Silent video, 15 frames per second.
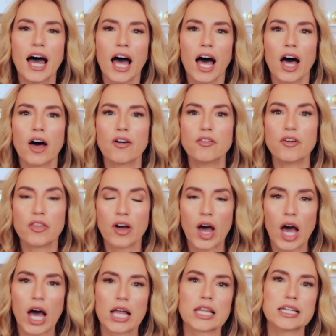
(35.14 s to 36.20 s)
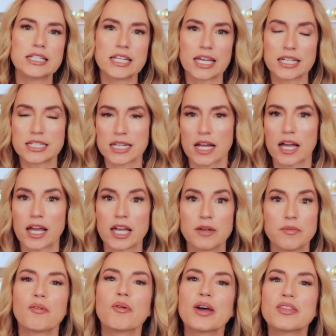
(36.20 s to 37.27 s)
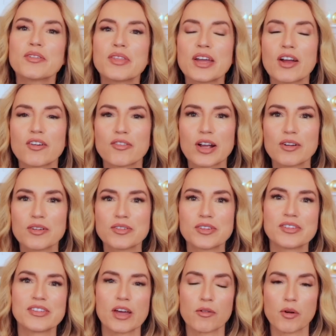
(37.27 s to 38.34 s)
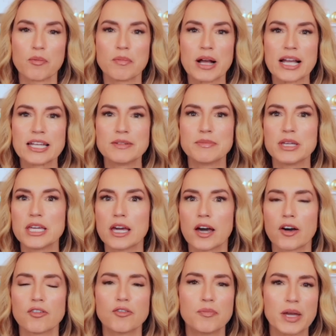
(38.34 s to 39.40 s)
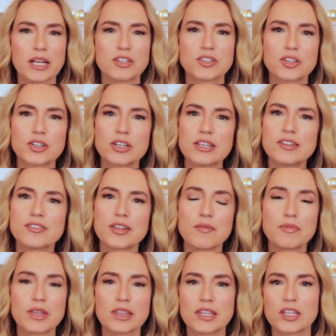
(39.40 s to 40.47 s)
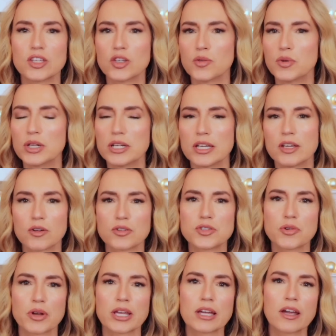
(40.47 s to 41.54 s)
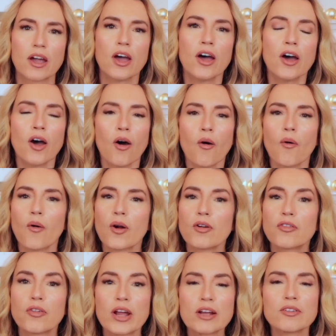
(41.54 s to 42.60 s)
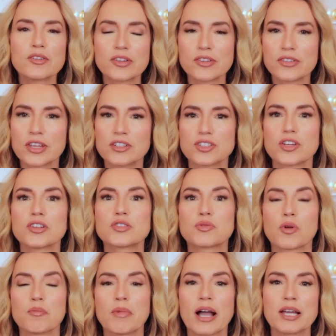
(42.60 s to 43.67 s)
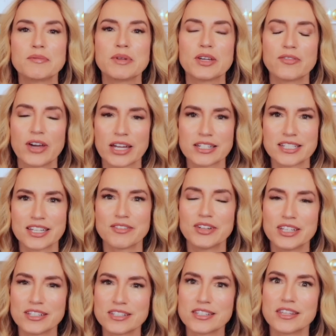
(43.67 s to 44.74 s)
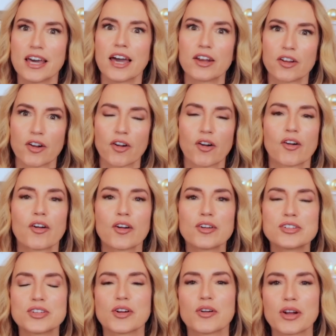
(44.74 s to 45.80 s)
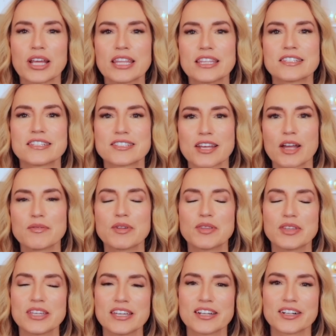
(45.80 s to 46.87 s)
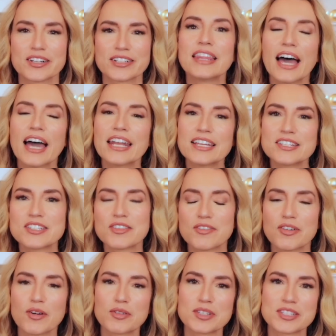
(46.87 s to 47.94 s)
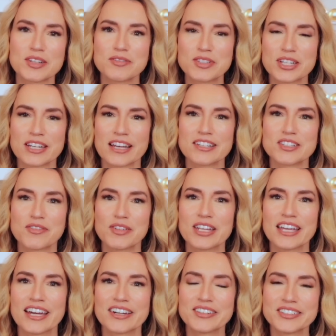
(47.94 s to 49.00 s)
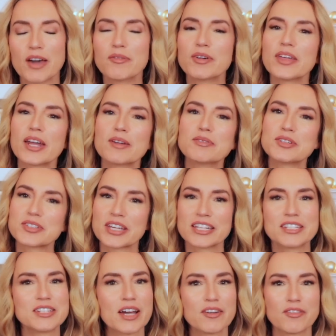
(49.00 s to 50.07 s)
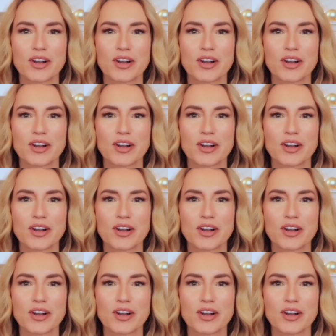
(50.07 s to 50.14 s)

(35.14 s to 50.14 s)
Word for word: of the holiday time, whether they are fragrances that remind me of baked goods, something that you would eat or drink, or fragrances that just remind me of activities that occur during this time of the year. That is the focus of tonight's video. And with that, I'm just gonna dive